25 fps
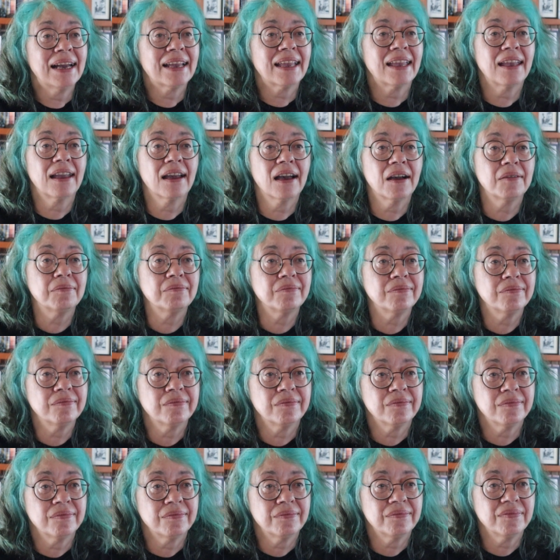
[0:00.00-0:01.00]
Yeah,
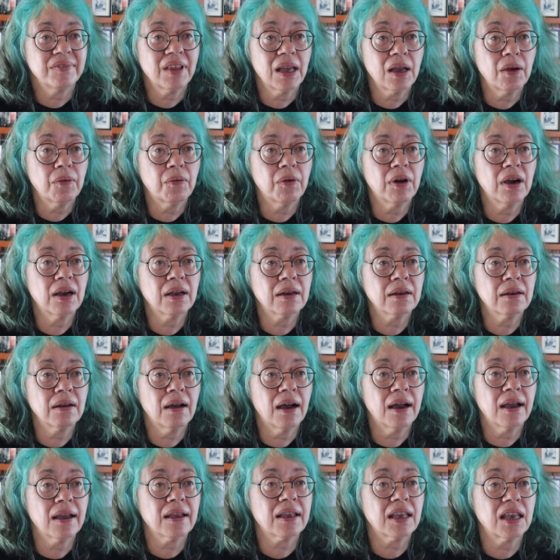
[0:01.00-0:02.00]
that one
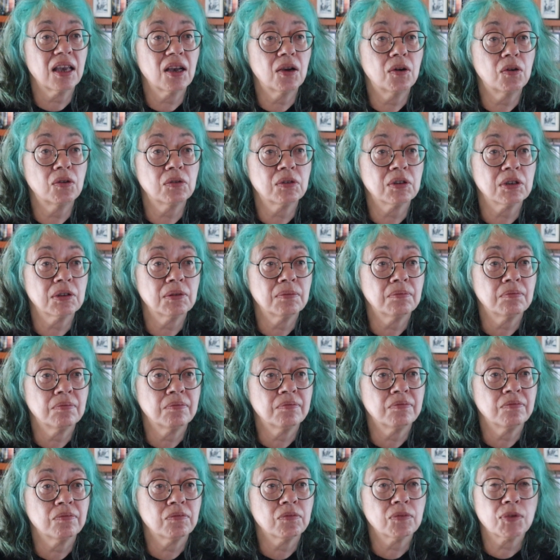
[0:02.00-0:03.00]
I killed
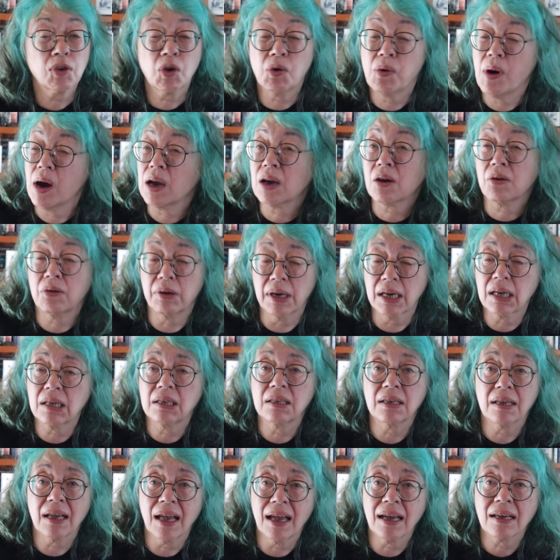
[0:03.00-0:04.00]
quite
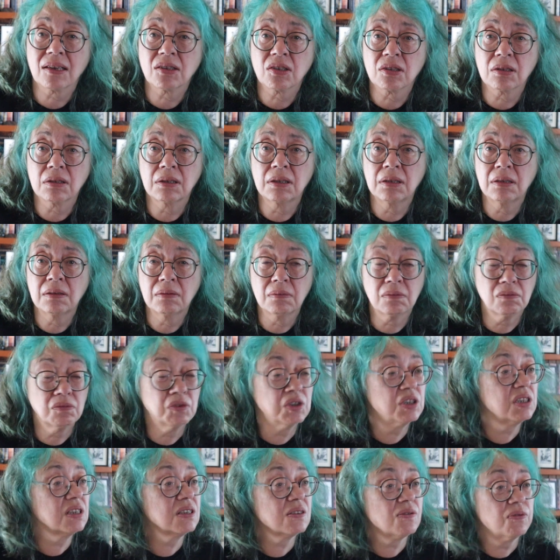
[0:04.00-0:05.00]
quickly actually,
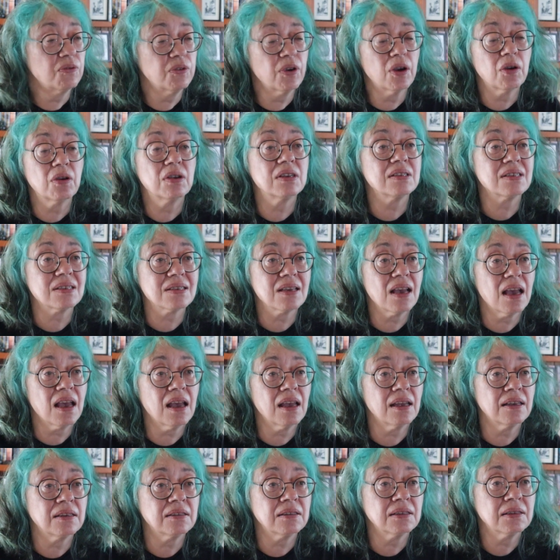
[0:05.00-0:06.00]
which is very
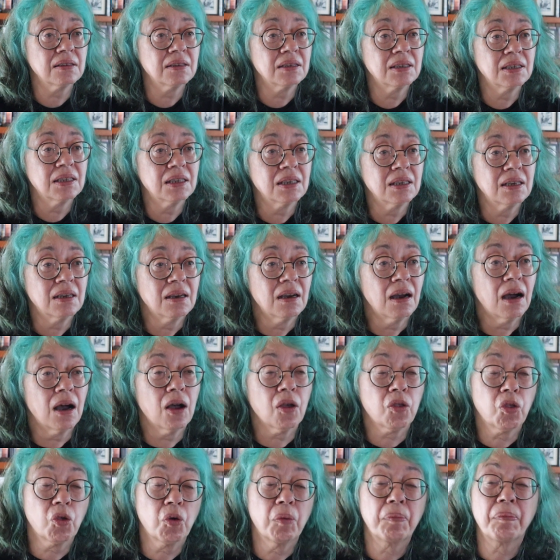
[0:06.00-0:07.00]
sad.
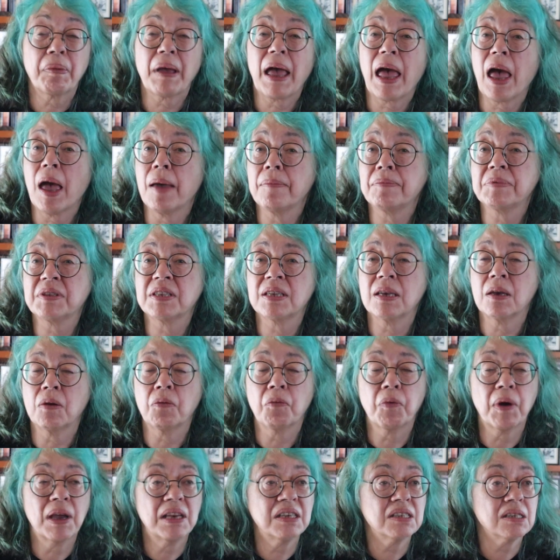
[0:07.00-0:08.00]
I thought perhaps
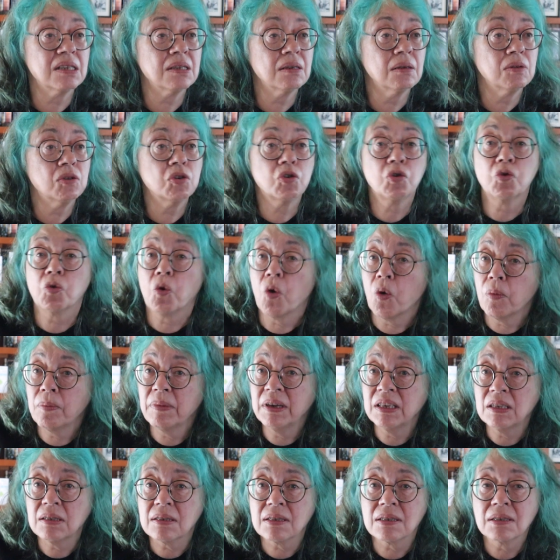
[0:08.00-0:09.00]
it went
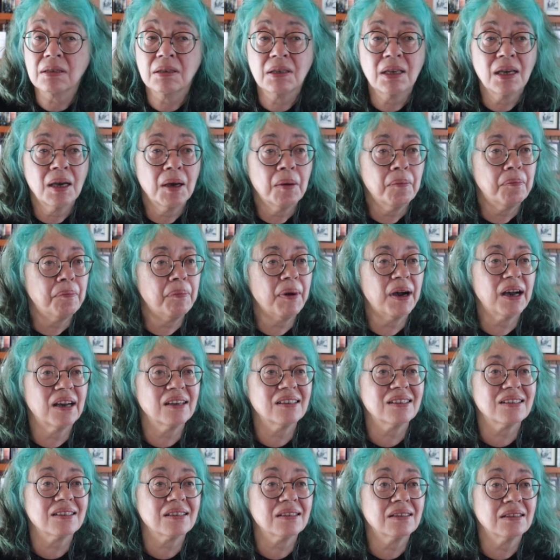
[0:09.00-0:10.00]
dormant,
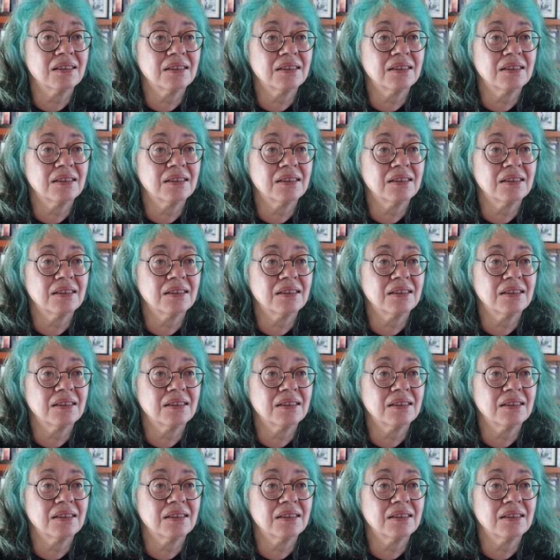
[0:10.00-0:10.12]
but